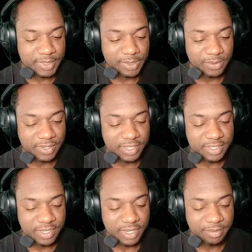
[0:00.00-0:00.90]
So great
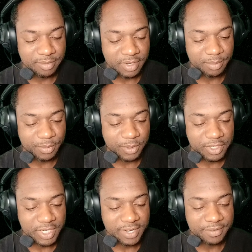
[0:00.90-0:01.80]
start from
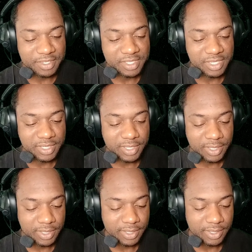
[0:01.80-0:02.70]
our drivers here.